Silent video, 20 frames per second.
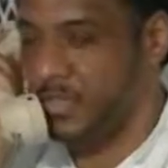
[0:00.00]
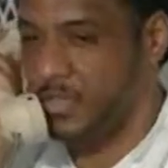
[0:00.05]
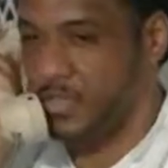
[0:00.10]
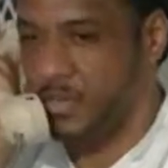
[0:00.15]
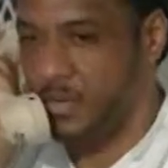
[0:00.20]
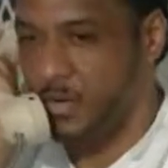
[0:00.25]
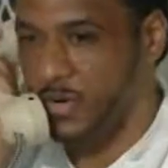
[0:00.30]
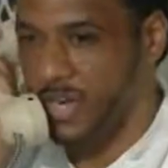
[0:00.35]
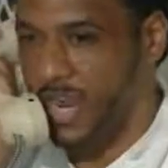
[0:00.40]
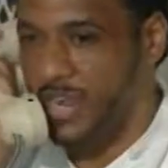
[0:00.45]

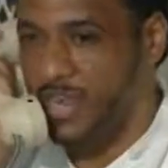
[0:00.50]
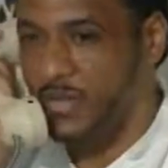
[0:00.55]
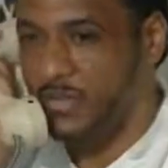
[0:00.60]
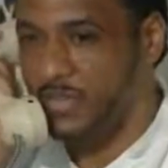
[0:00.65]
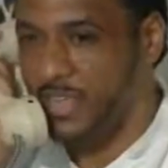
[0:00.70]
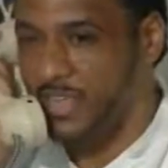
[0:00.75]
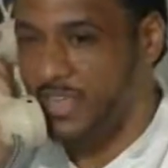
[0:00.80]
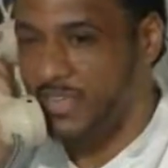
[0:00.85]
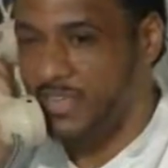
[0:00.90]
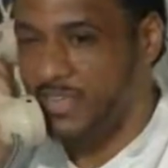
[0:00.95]
You know, and I know
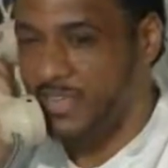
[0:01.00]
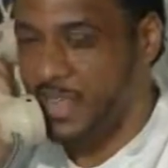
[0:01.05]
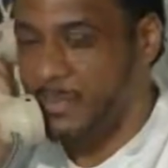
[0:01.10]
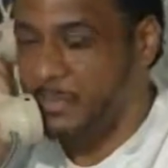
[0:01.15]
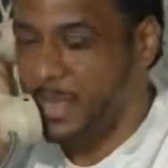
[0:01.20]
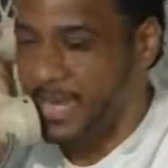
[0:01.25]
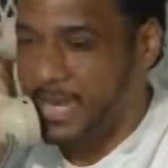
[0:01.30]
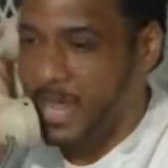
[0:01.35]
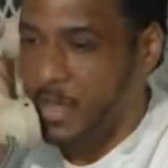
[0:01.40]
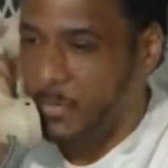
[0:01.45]
that they
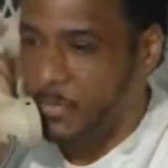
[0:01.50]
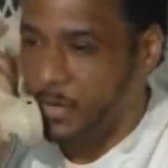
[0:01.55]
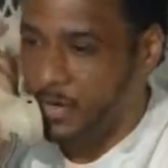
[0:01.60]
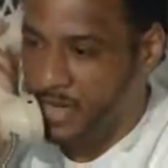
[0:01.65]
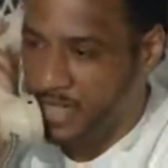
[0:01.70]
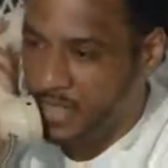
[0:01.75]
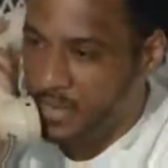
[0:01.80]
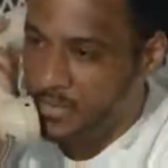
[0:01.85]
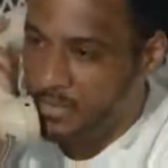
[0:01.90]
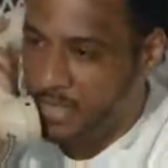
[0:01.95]
may not
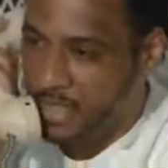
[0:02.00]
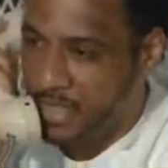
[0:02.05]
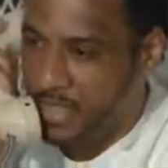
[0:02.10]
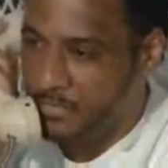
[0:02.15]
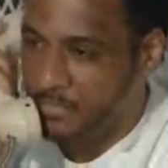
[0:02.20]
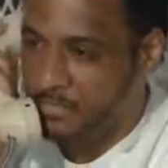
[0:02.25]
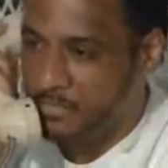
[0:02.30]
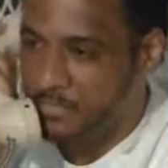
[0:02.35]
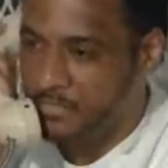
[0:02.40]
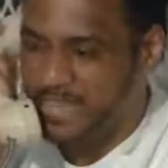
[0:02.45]
want to hear
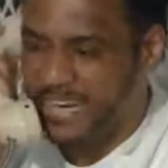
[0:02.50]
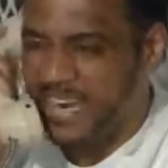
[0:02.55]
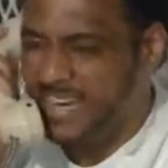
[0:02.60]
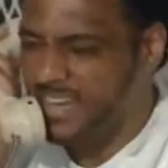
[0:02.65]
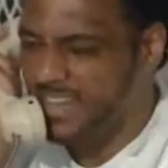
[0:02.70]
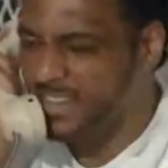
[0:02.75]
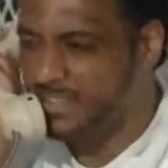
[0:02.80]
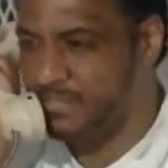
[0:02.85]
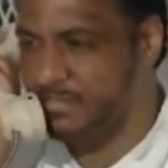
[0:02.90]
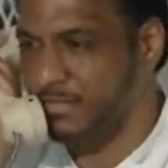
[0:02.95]
that, but I
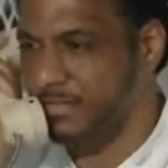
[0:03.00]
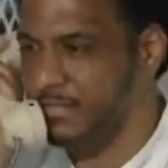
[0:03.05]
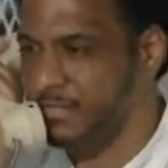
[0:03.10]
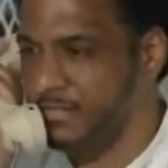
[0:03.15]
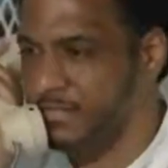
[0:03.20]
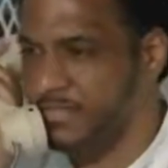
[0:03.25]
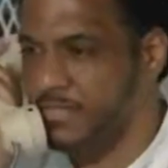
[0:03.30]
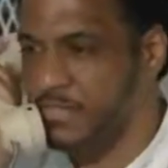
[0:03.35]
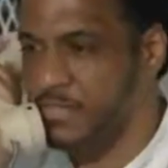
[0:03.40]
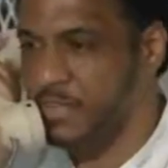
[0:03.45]
didn't.
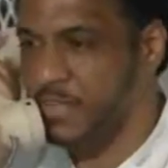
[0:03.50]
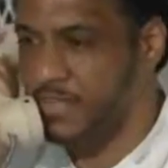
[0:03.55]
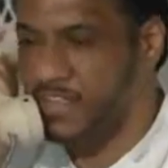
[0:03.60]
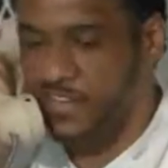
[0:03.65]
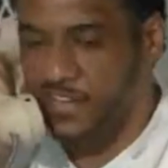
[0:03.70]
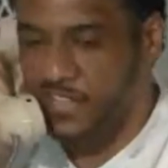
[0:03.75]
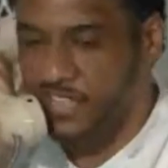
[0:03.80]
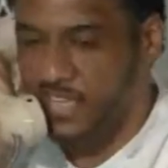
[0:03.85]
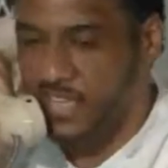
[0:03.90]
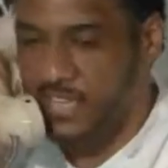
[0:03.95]

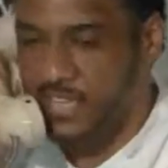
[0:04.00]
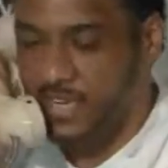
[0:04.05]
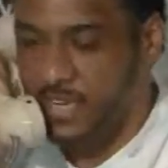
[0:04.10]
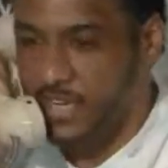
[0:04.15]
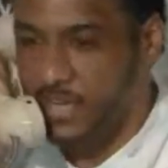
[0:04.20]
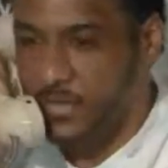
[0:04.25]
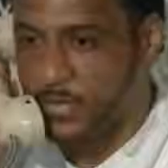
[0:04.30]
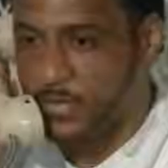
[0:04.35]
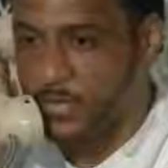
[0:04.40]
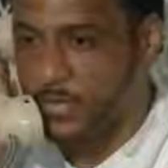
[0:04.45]
And there's
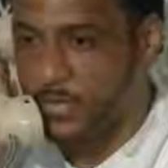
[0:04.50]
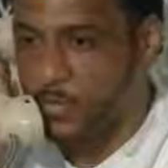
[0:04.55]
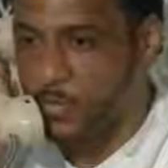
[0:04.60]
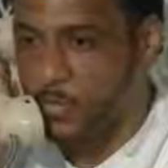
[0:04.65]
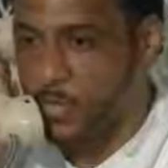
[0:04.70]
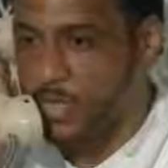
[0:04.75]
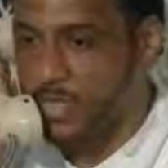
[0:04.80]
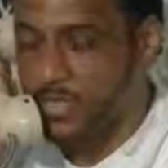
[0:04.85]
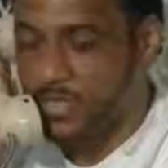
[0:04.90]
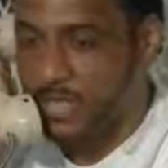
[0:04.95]
nothing else
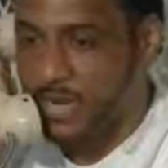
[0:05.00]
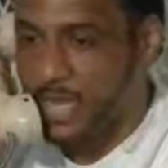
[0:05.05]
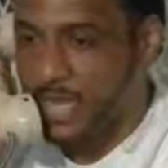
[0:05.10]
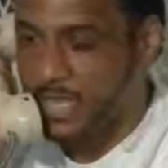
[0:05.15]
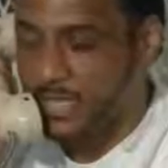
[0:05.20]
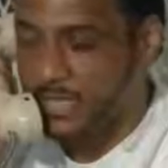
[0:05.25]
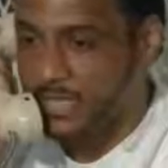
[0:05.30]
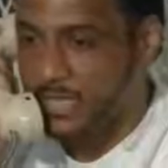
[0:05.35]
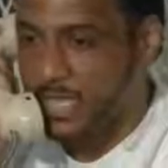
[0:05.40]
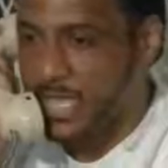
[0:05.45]
really that
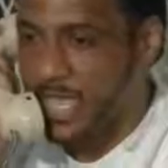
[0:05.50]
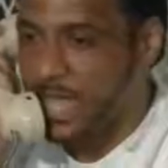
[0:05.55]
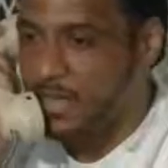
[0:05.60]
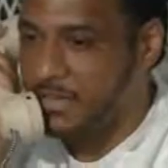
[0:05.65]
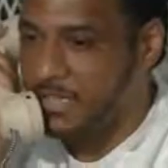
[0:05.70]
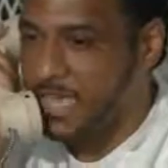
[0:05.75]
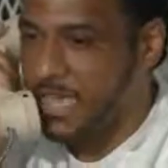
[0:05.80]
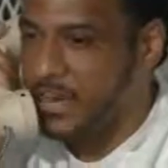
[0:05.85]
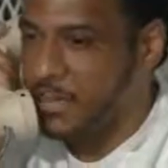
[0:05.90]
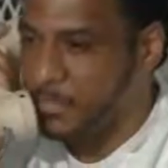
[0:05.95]
I could say
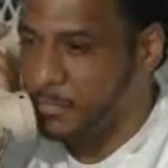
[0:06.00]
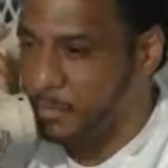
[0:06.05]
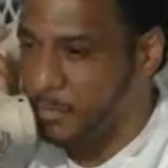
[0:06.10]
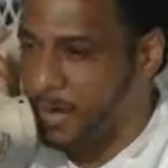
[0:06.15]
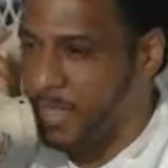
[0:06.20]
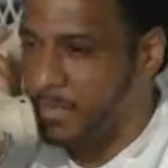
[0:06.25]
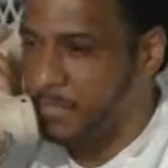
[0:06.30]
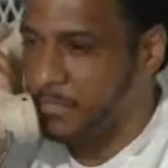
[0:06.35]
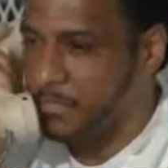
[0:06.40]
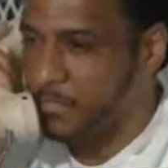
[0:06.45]
outside of
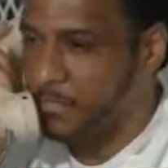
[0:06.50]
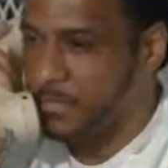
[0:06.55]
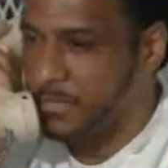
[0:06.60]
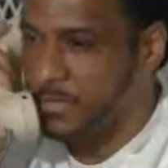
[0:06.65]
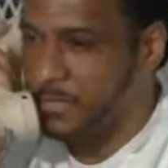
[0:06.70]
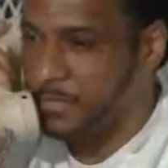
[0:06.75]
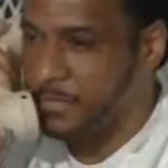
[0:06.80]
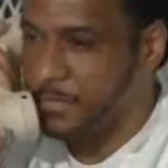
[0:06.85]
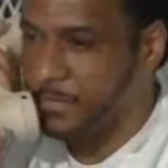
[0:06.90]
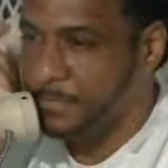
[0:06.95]
praying for
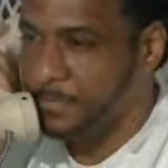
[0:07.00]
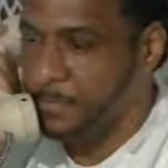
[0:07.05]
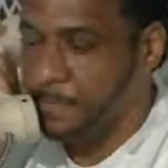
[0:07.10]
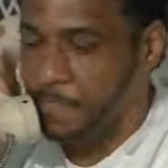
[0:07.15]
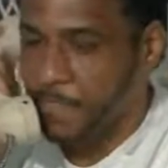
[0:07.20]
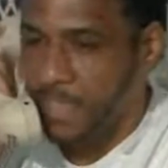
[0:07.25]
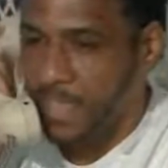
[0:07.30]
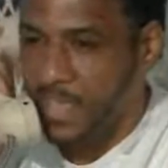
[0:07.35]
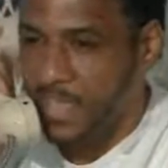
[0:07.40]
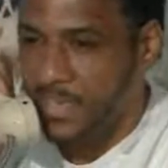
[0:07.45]
them
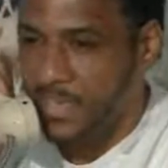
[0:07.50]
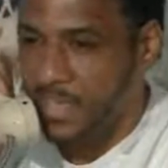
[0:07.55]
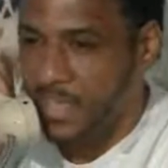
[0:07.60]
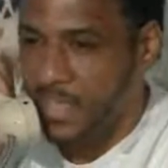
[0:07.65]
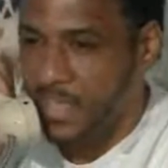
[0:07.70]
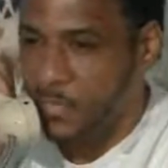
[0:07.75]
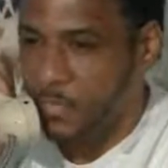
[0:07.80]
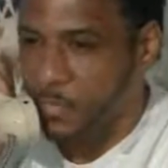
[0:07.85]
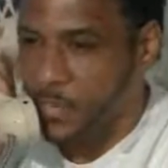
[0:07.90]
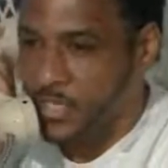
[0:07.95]

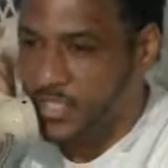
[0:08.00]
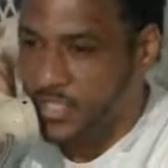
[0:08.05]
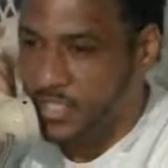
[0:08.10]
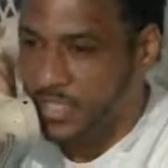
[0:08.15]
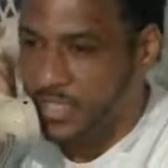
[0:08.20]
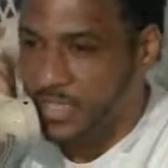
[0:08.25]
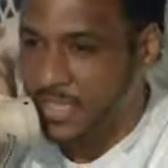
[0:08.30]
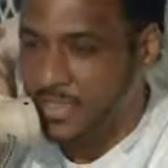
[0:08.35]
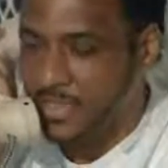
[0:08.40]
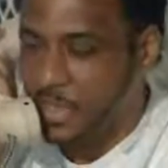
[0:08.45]
and
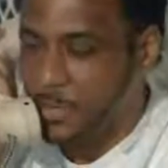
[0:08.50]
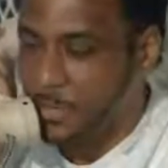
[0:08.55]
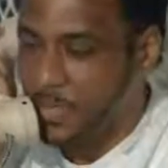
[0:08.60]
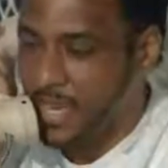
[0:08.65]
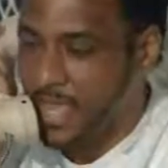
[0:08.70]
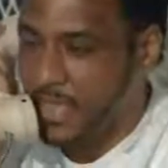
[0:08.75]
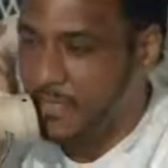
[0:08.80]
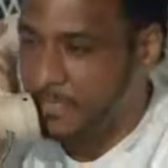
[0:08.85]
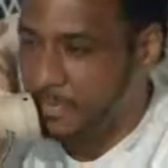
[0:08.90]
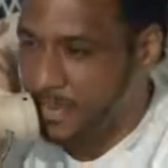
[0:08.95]
wishing that they
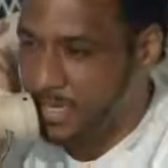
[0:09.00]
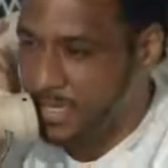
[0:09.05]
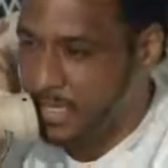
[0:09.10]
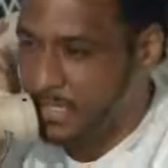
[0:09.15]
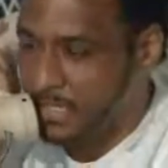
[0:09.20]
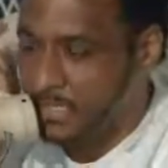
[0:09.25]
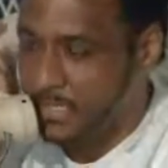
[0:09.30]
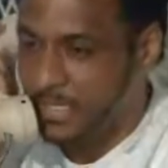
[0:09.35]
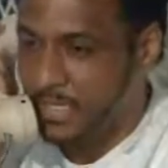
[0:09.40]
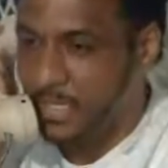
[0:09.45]
would have
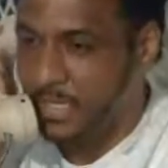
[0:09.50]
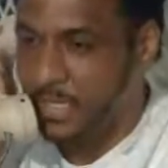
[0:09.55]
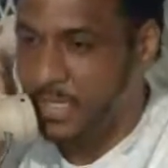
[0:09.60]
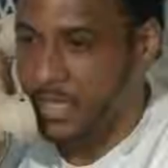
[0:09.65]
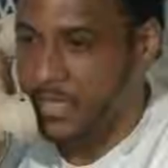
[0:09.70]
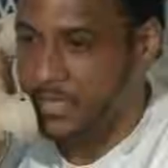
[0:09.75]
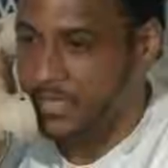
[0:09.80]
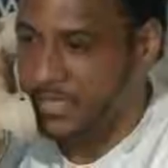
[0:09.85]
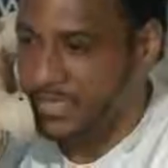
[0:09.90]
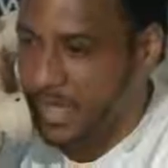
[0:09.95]
peace
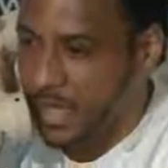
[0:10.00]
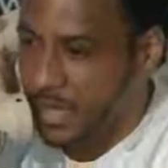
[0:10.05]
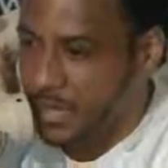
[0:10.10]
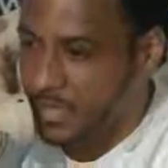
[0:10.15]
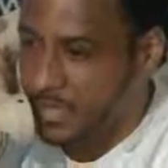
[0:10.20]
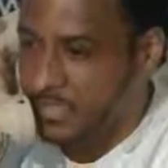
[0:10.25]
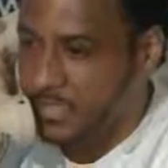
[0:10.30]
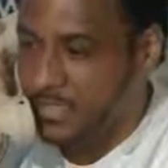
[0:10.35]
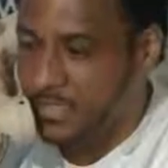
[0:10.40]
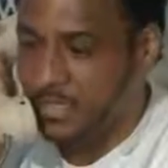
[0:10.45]
and
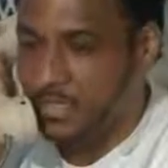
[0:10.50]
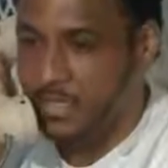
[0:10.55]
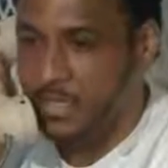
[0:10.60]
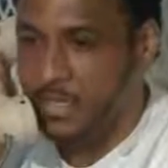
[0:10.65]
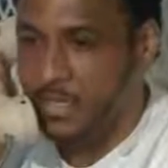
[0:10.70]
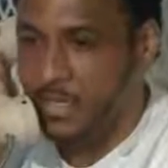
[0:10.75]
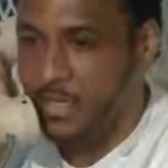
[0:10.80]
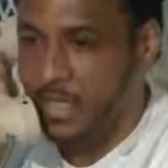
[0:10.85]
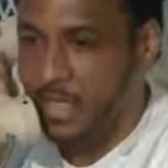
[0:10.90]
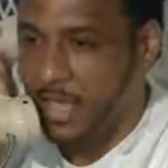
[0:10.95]
solace
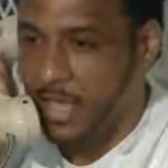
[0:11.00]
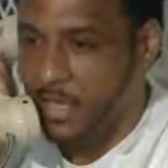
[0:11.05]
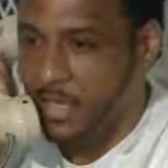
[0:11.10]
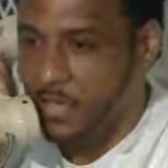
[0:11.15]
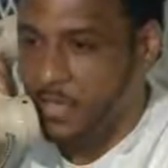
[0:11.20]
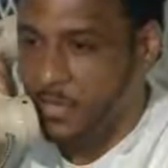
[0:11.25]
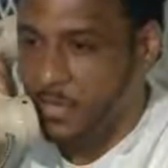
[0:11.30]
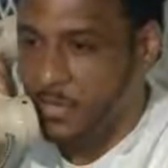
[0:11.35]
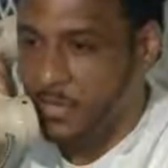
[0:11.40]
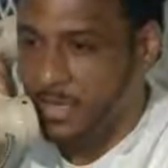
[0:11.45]

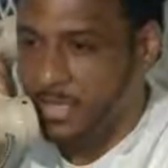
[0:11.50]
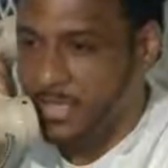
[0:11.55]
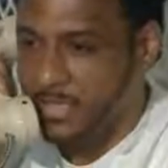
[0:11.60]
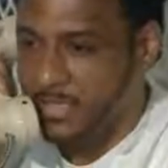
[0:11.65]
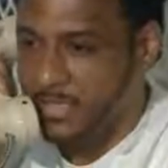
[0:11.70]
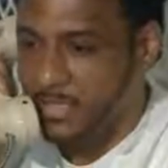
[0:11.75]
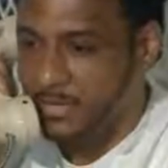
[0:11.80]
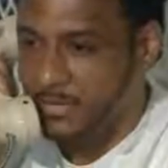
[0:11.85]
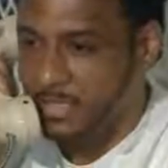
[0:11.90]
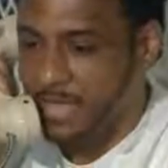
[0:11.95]
and, you know, to
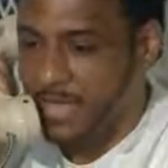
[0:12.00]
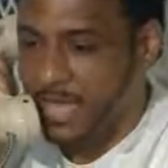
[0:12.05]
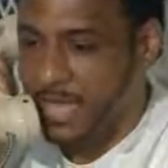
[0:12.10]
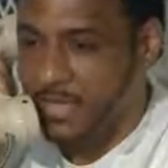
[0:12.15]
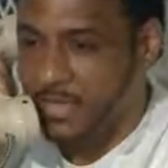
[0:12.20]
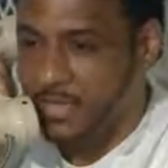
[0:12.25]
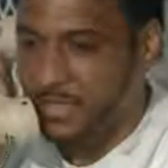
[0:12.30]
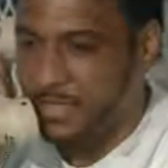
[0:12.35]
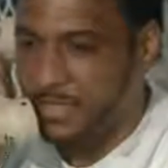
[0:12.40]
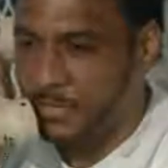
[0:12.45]
get something
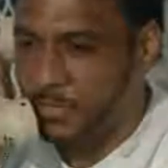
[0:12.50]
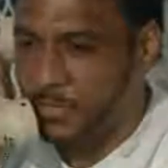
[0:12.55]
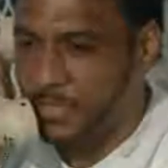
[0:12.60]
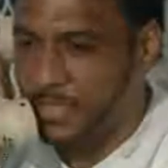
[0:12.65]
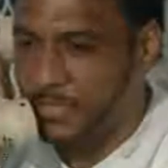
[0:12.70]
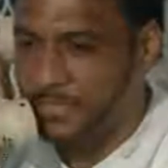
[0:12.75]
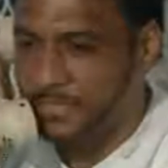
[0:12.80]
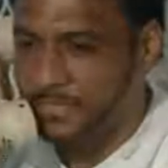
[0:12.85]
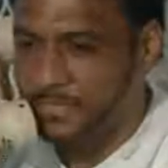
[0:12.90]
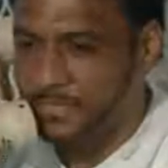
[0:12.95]
out of this.
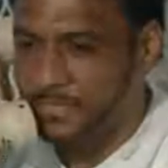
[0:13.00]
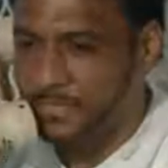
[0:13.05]
But